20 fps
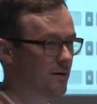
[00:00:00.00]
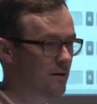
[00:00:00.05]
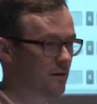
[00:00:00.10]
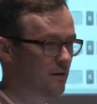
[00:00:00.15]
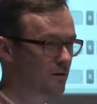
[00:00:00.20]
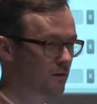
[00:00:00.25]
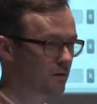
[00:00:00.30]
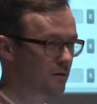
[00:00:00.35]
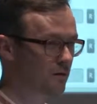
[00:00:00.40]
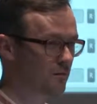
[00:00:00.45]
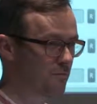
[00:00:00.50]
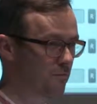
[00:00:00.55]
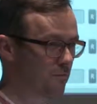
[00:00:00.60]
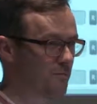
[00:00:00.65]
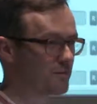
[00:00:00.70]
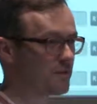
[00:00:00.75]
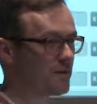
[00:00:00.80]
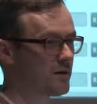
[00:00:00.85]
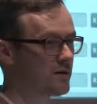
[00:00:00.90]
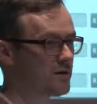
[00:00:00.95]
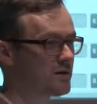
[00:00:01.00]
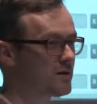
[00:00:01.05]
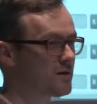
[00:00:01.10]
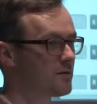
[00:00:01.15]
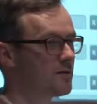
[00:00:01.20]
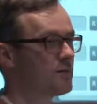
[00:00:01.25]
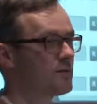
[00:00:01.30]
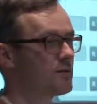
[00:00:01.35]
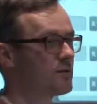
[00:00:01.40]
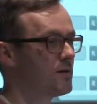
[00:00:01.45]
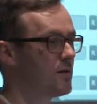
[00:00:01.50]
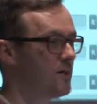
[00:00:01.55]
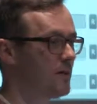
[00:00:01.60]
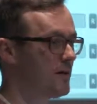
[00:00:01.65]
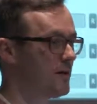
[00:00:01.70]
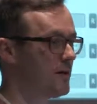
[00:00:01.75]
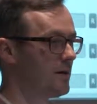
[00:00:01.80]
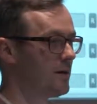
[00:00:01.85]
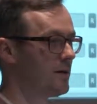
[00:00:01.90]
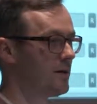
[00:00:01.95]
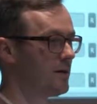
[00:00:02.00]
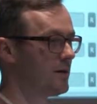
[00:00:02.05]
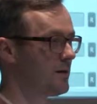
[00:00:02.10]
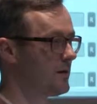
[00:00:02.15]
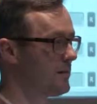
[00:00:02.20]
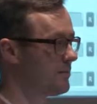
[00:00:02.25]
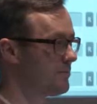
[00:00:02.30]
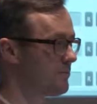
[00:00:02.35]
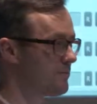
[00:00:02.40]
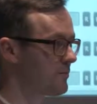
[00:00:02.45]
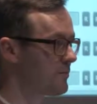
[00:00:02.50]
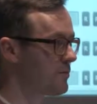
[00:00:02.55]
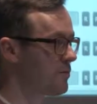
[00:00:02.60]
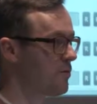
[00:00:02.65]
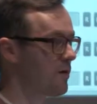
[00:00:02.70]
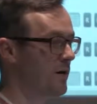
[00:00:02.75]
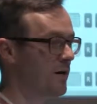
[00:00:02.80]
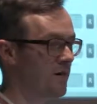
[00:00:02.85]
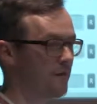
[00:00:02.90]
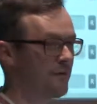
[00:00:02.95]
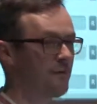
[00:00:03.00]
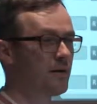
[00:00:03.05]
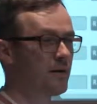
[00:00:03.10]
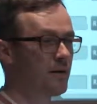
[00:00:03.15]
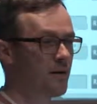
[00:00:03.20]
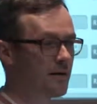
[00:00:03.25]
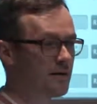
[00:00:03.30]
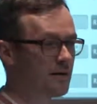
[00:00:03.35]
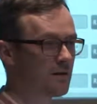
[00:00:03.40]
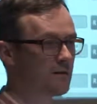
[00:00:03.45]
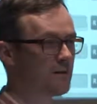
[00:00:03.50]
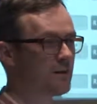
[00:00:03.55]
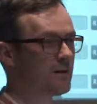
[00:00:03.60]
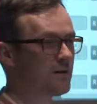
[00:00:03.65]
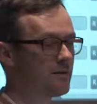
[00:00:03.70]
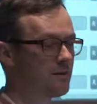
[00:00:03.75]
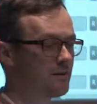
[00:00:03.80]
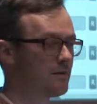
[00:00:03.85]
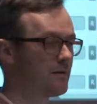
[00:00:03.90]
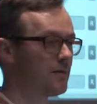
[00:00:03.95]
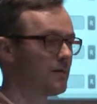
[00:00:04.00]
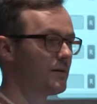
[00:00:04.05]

a lot of composers who are affiliated with